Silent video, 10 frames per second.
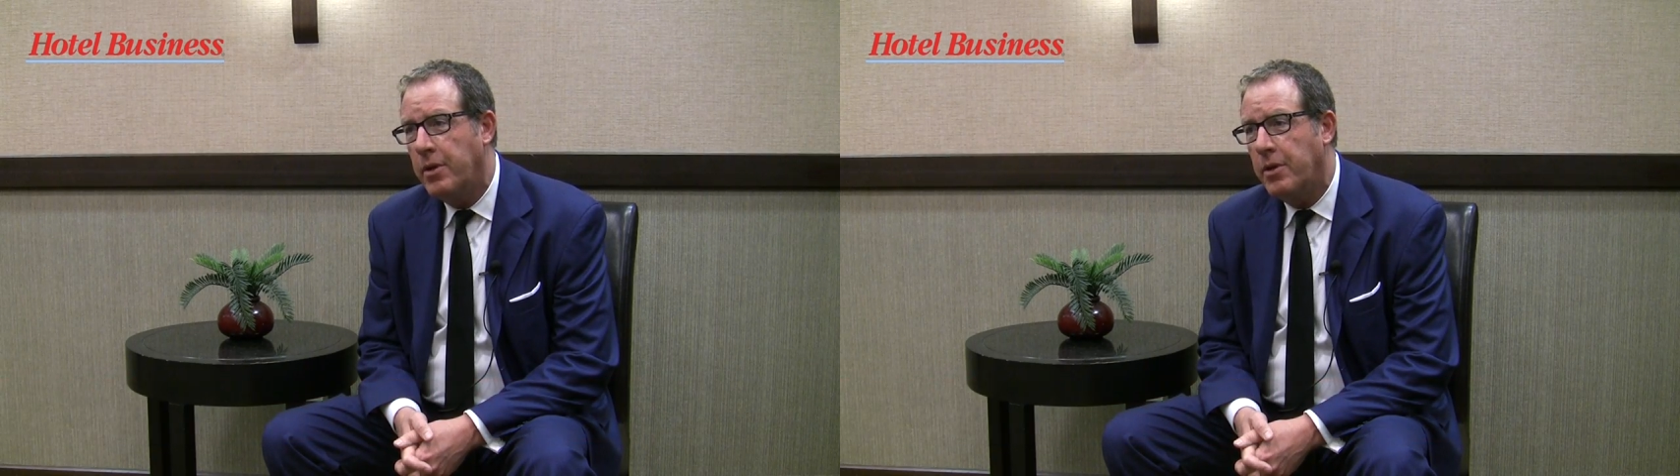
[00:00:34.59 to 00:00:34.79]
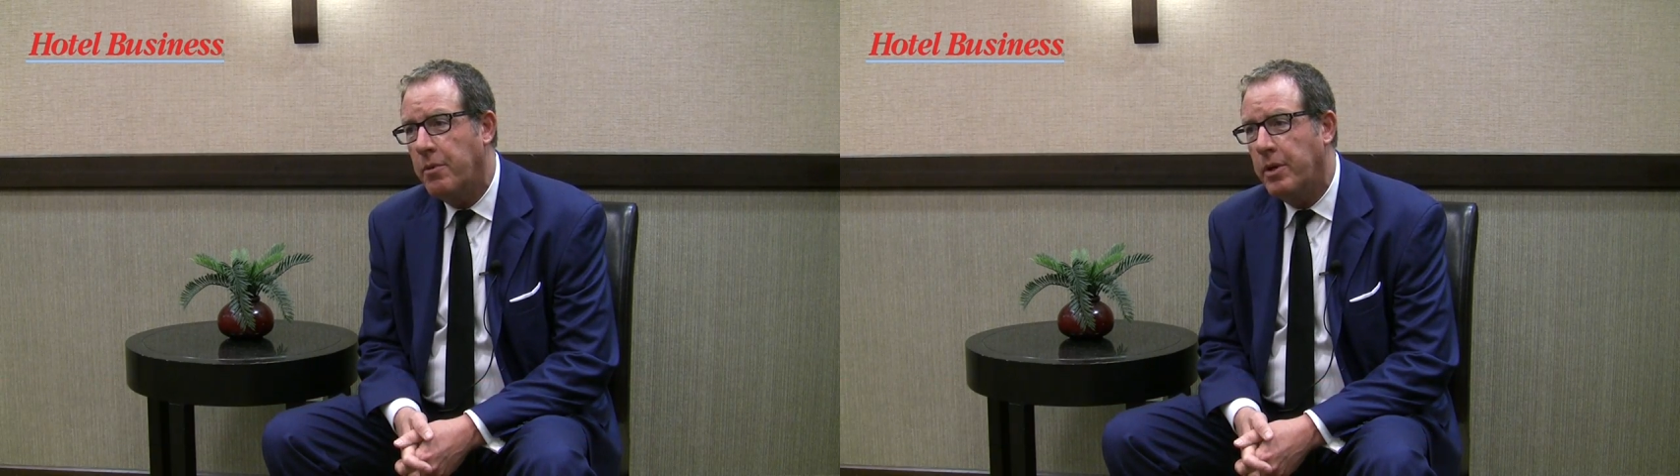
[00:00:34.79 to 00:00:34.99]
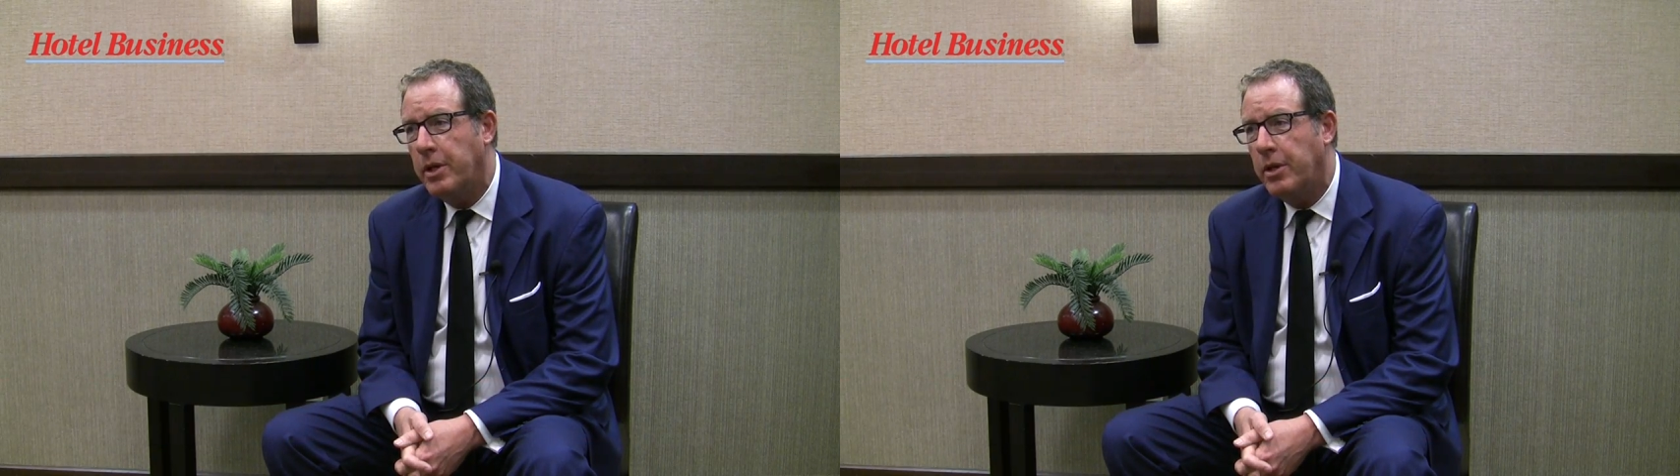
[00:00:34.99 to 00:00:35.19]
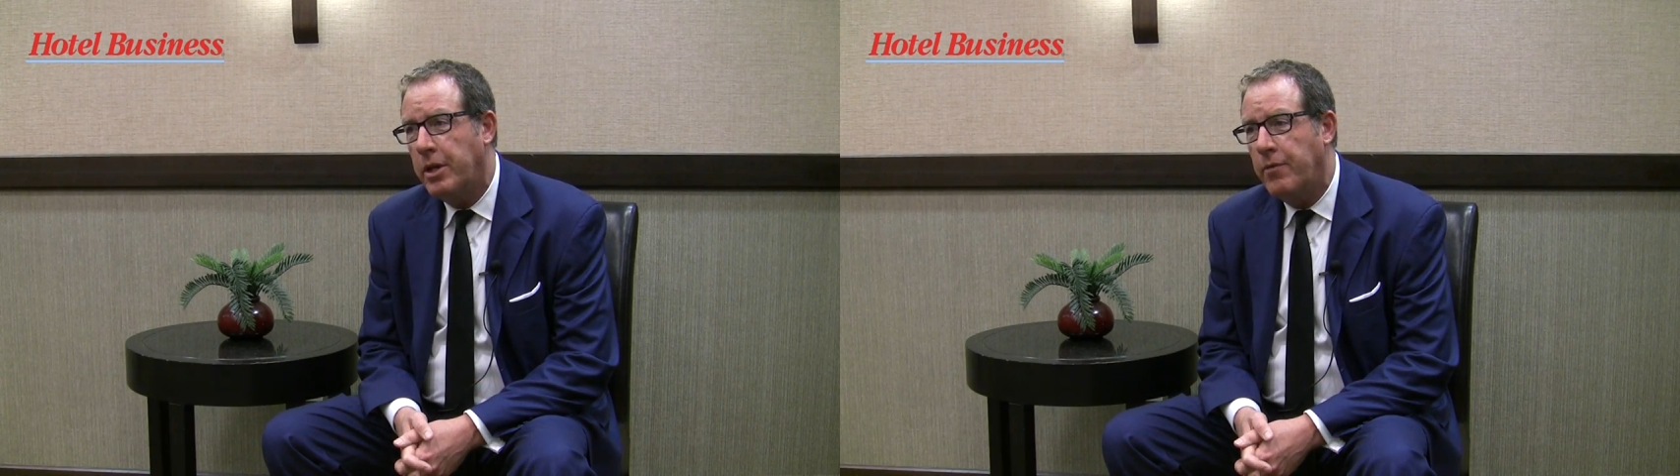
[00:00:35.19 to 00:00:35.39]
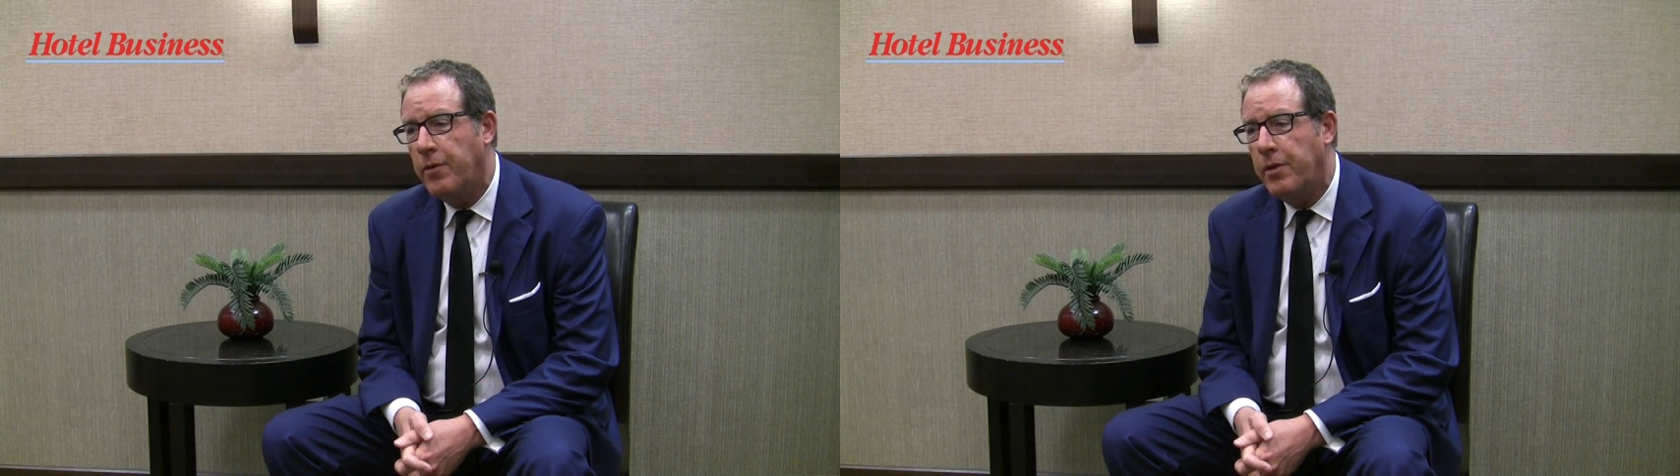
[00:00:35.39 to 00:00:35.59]
You know, they're really
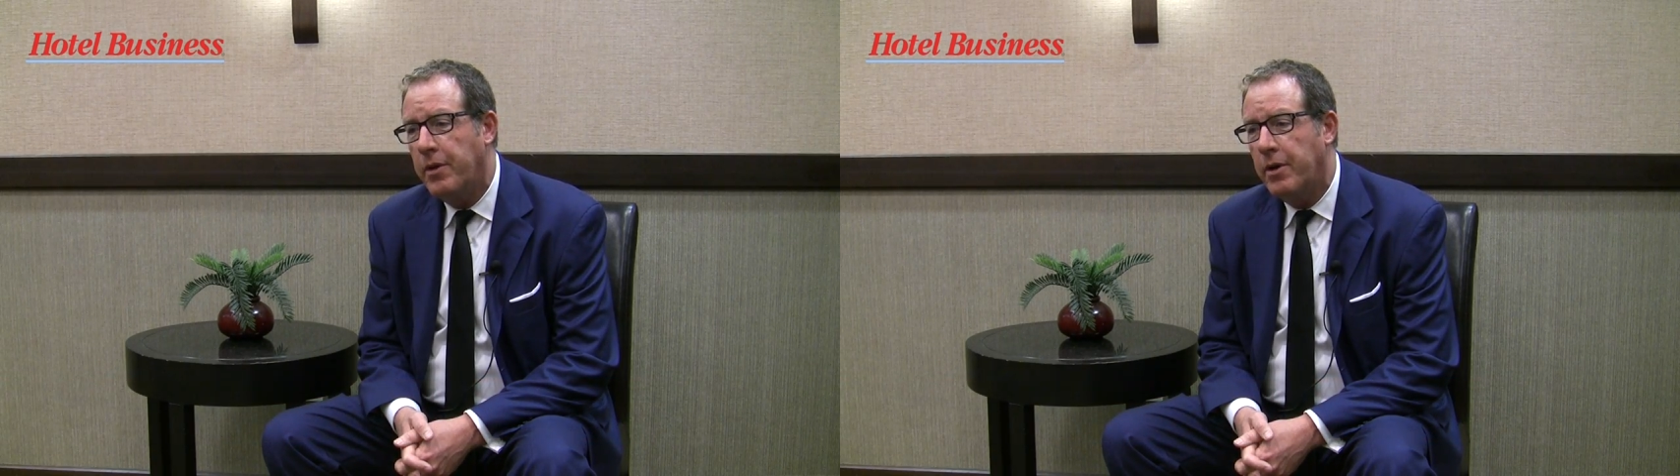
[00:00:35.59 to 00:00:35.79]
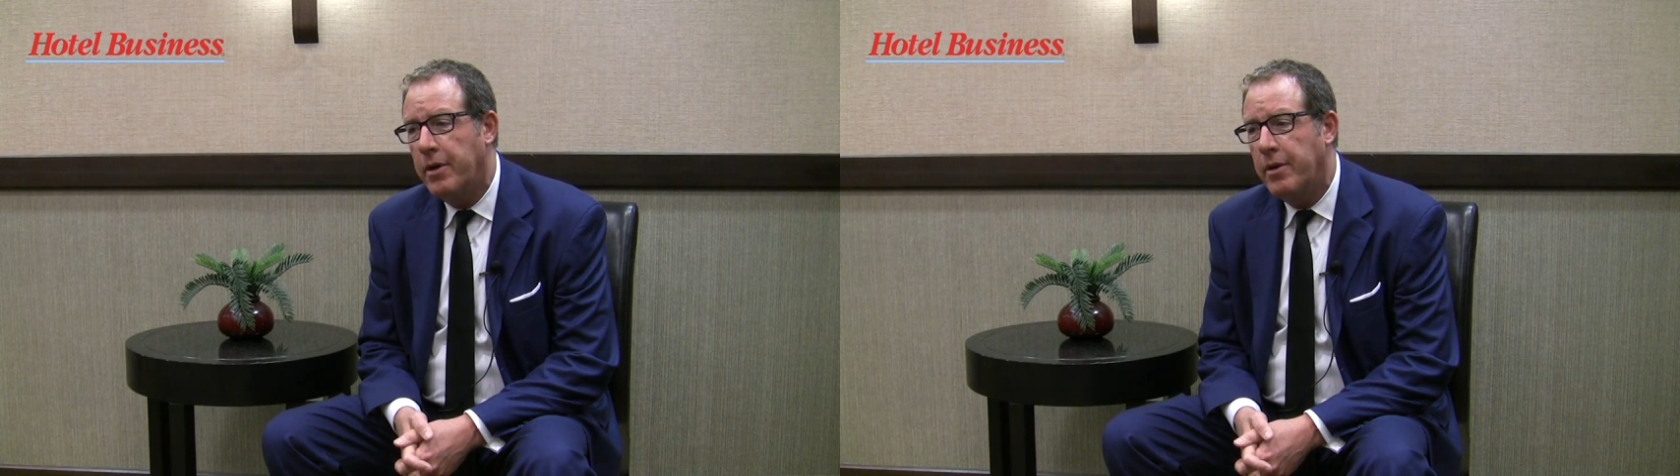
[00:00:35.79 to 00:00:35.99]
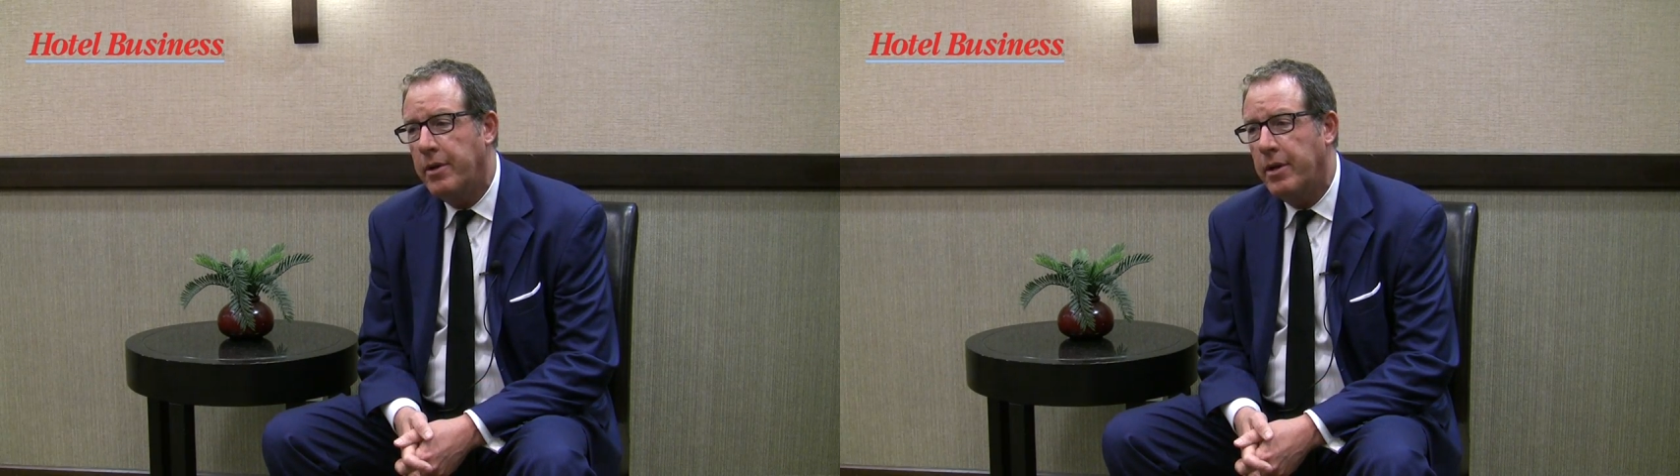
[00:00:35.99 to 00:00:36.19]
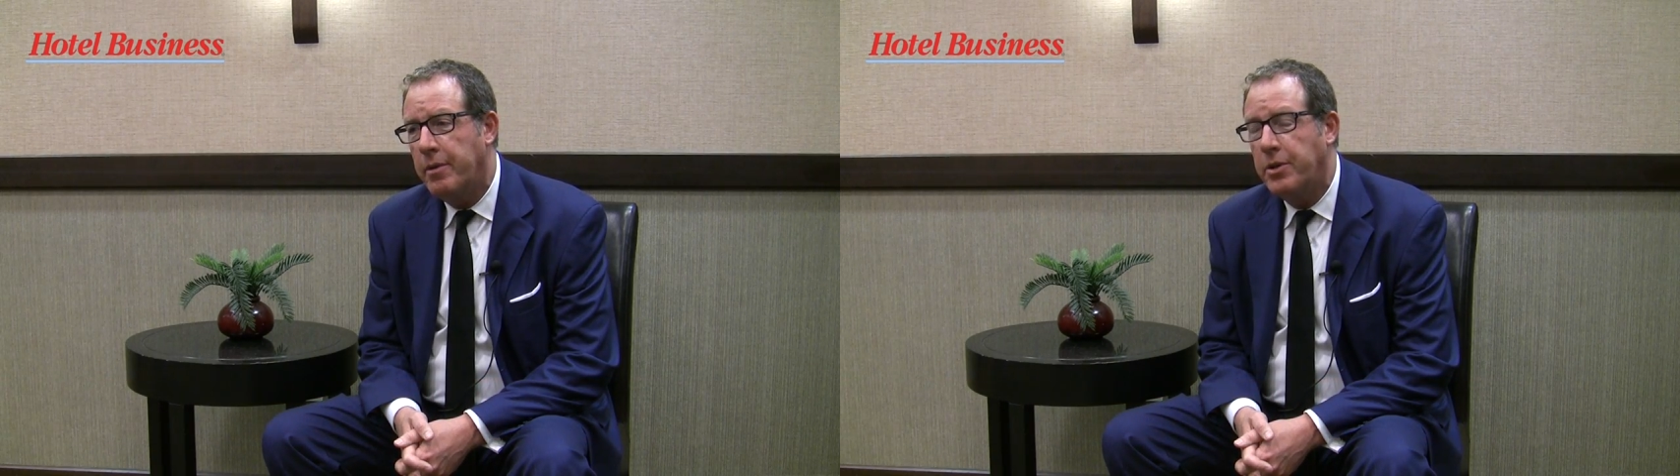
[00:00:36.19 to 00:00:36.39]
looking for their